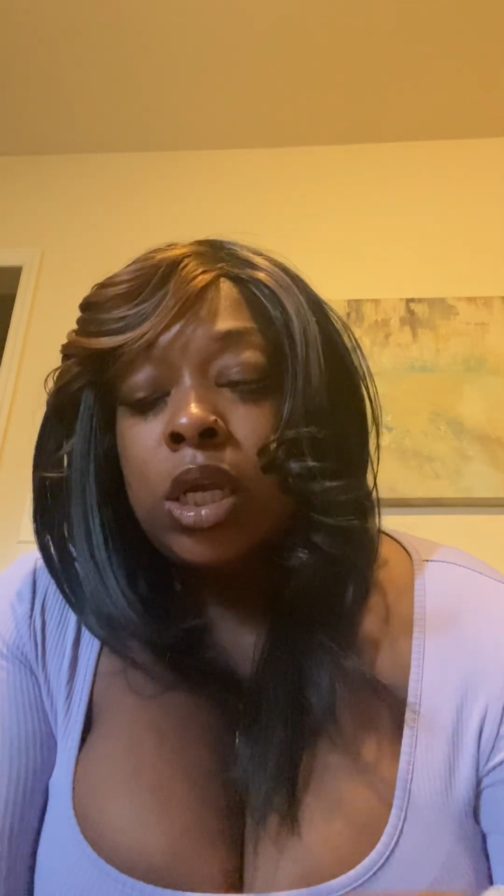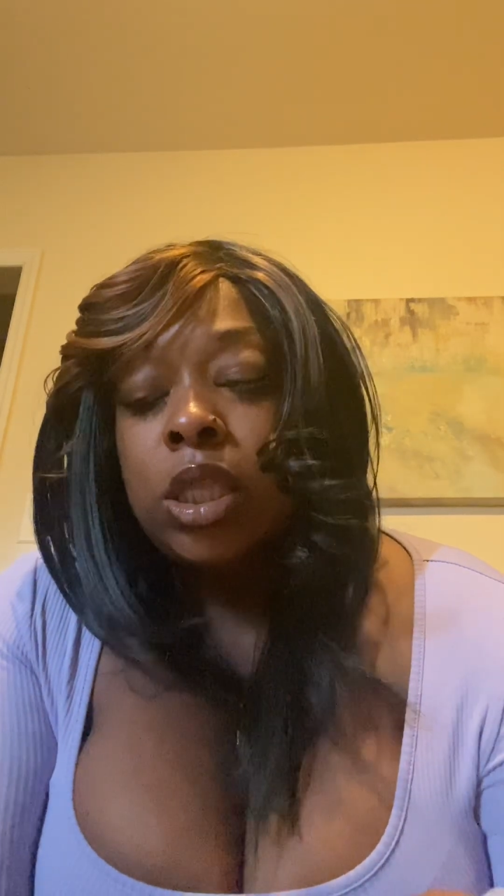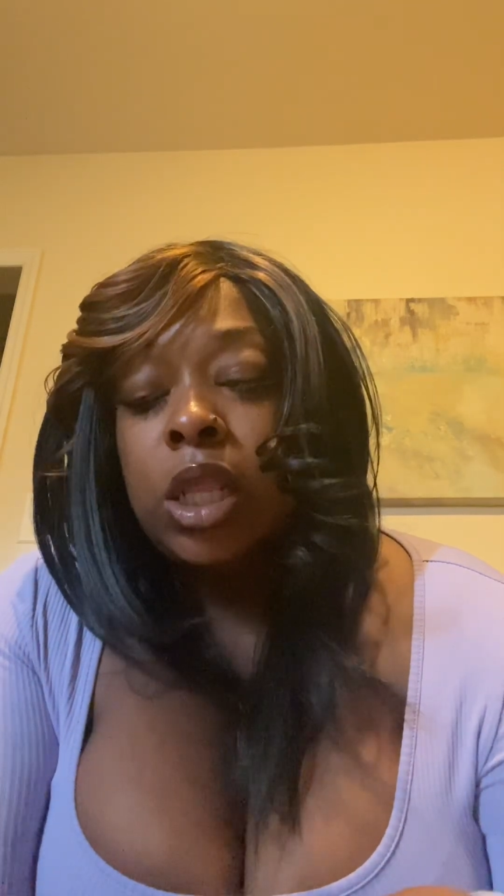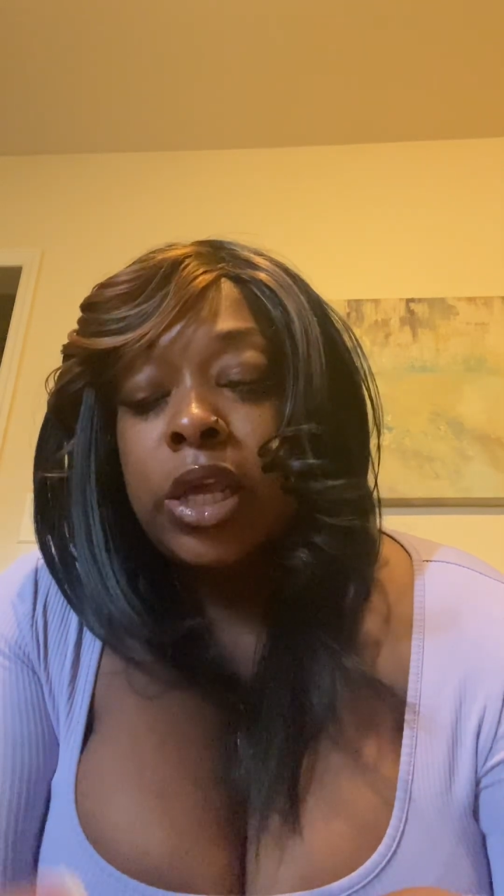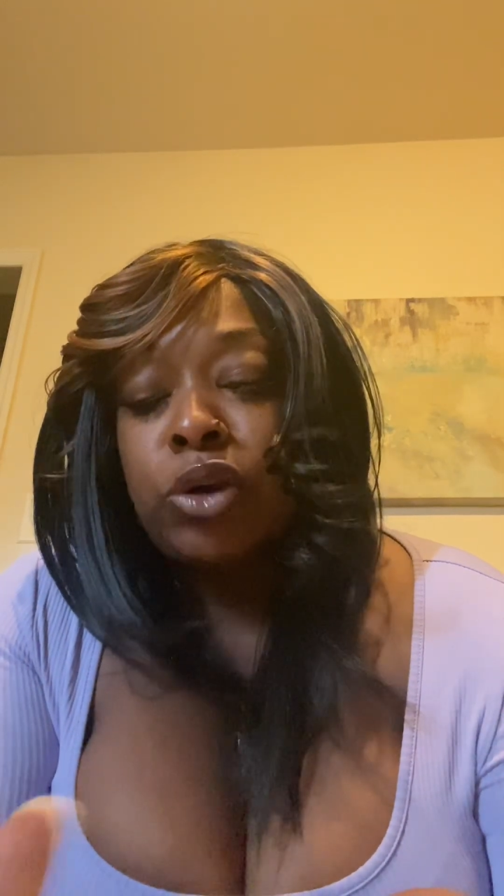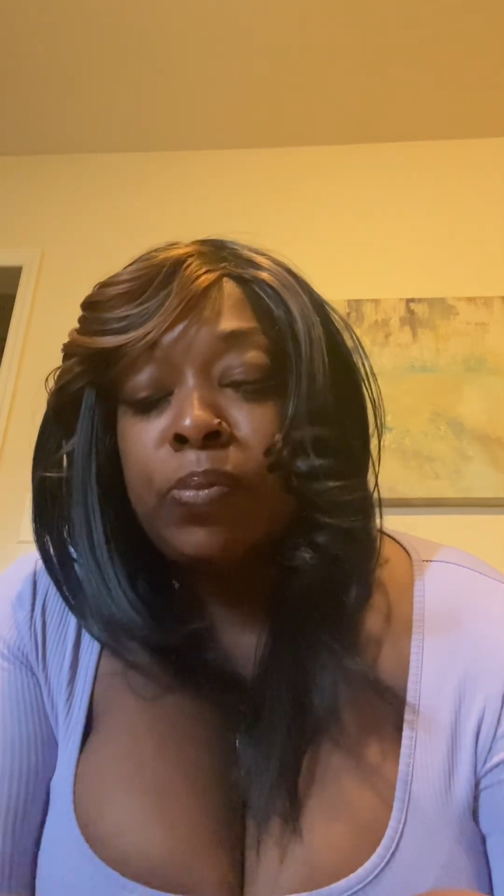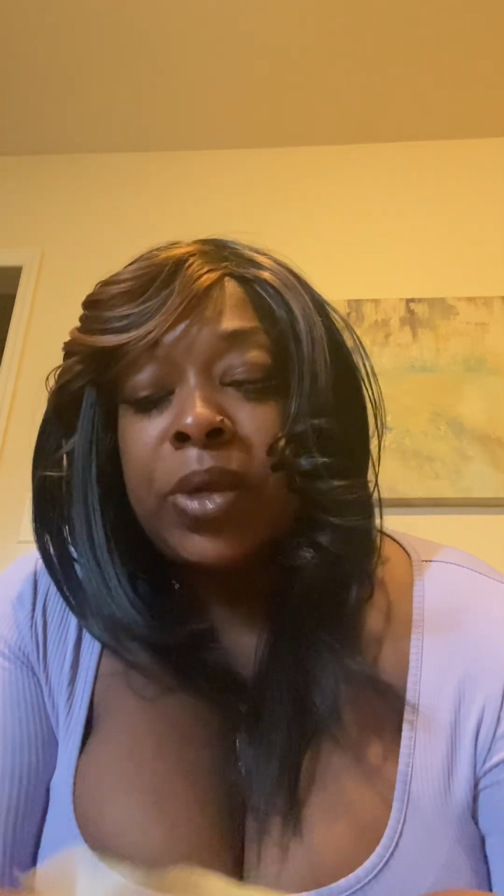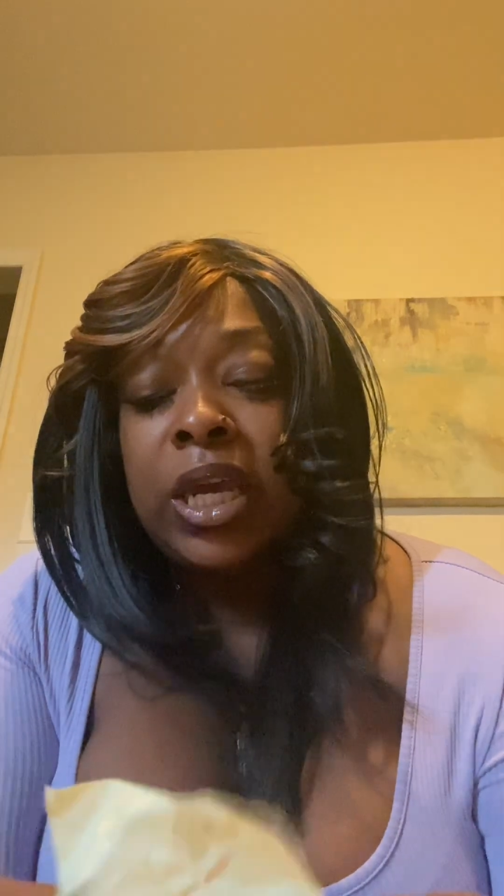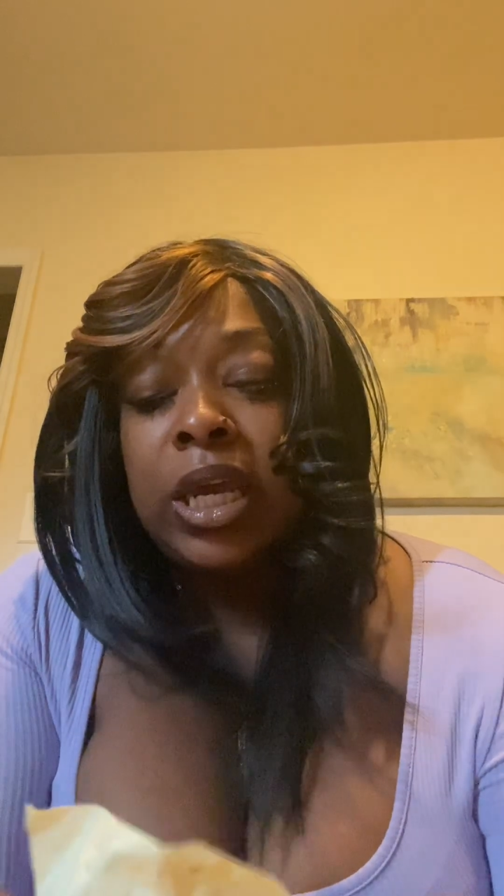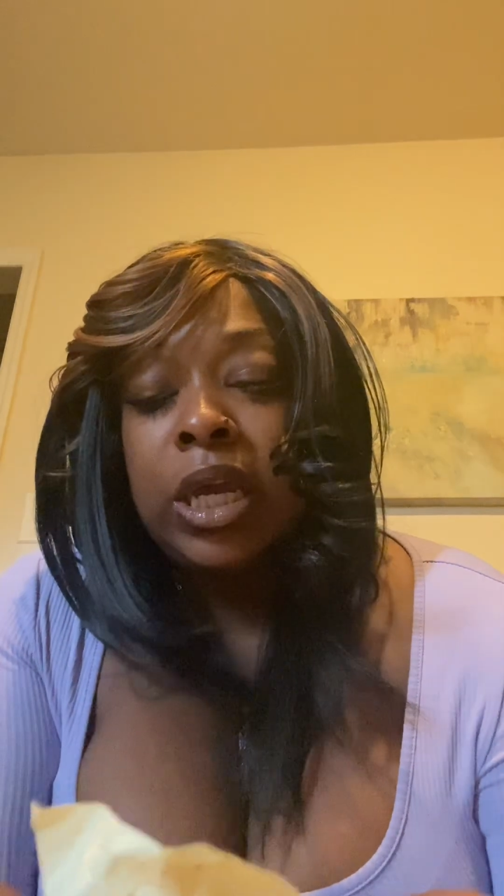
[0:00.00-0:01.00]
letter
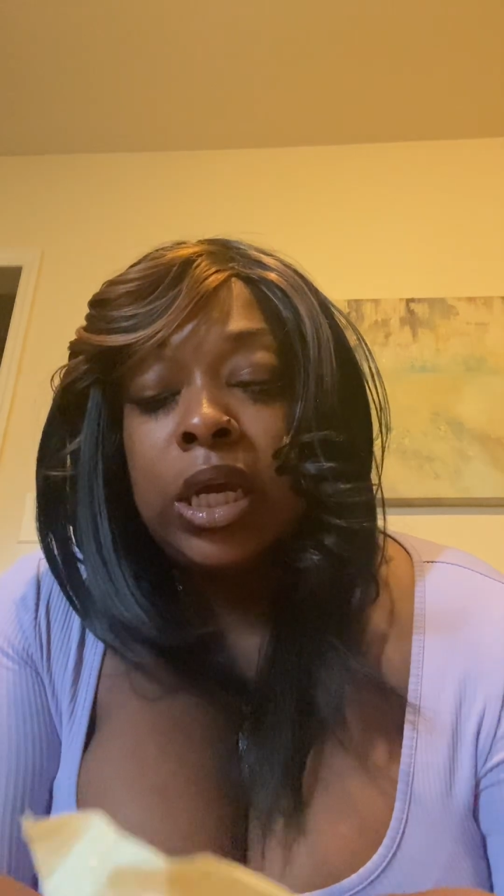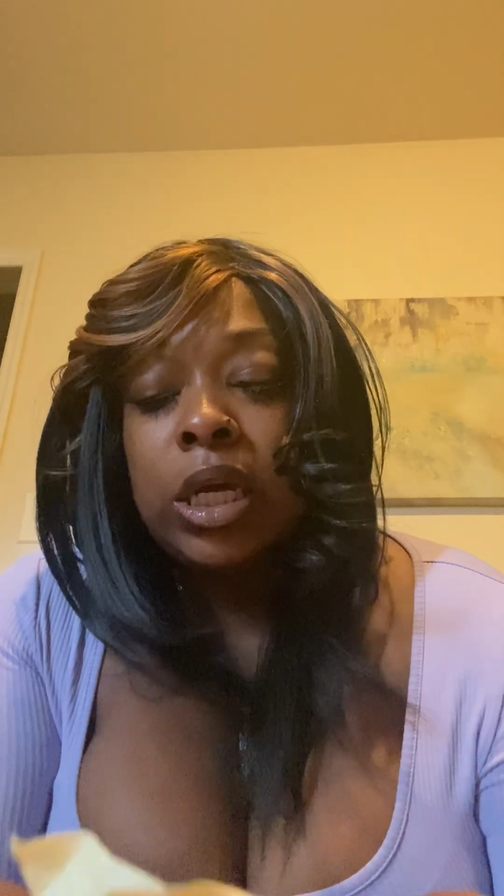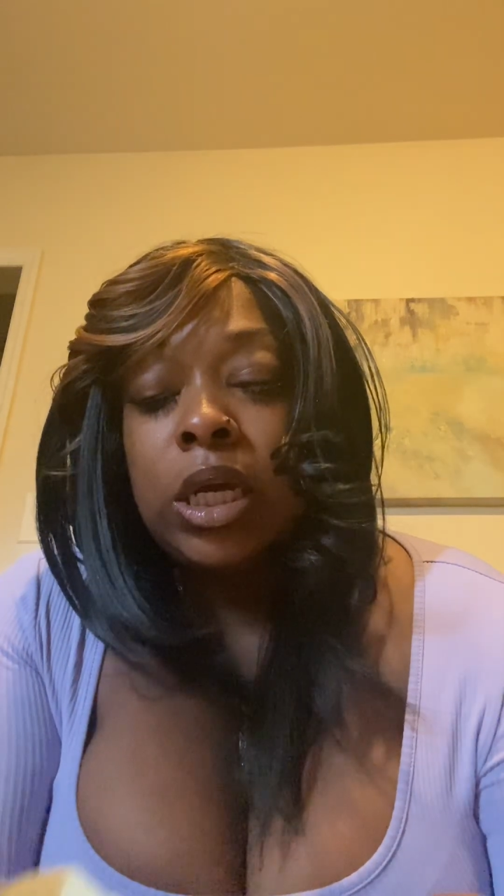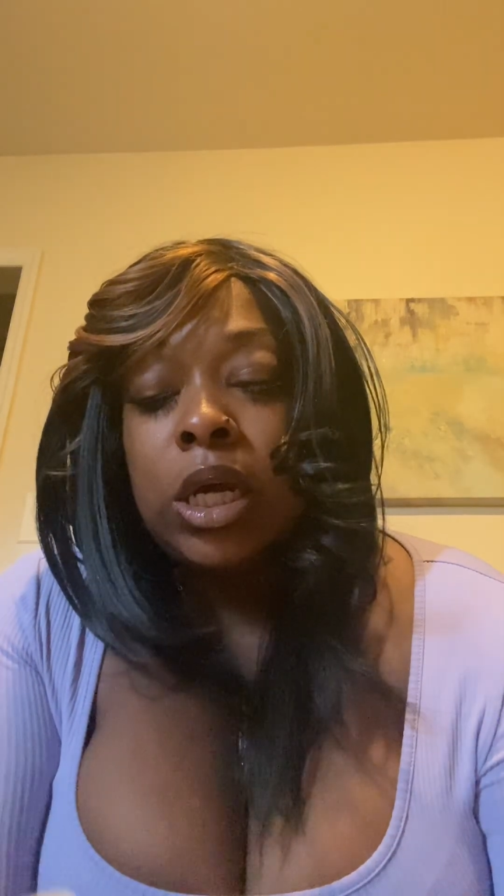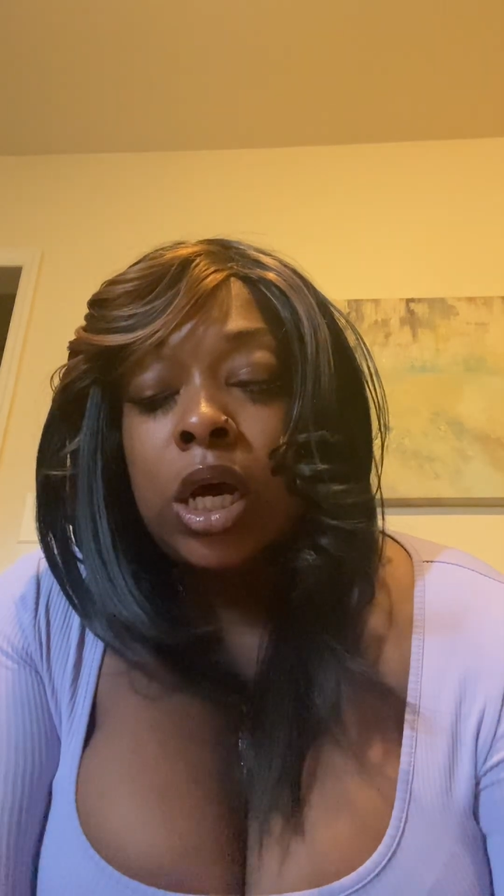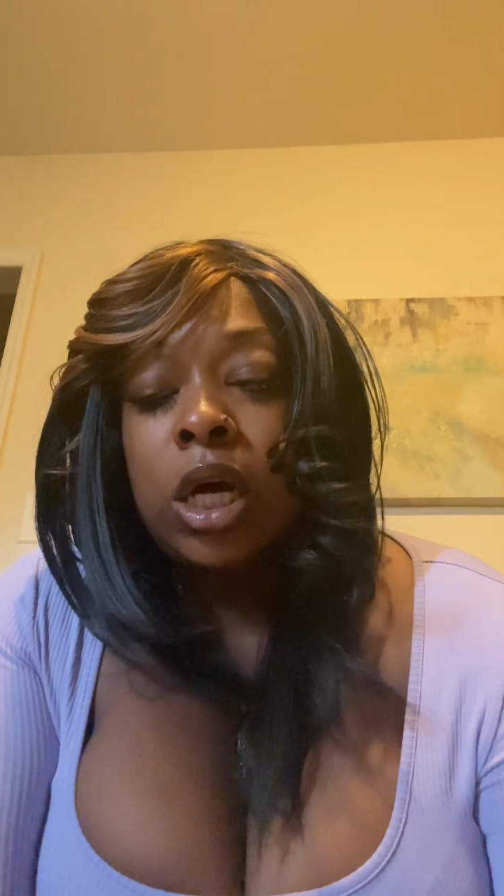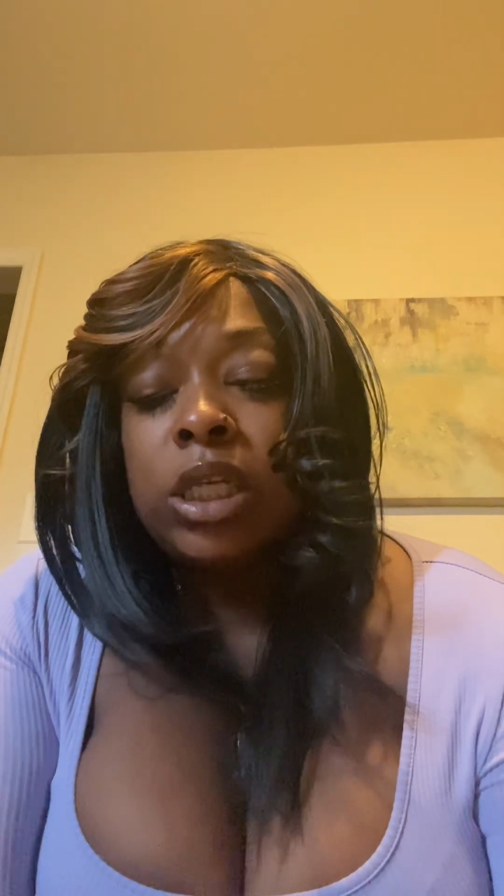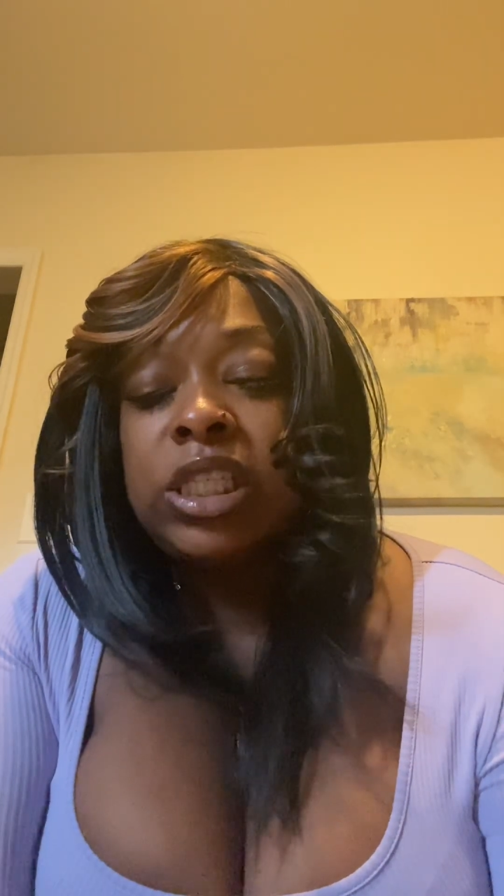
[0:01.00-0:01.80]
P. Uh,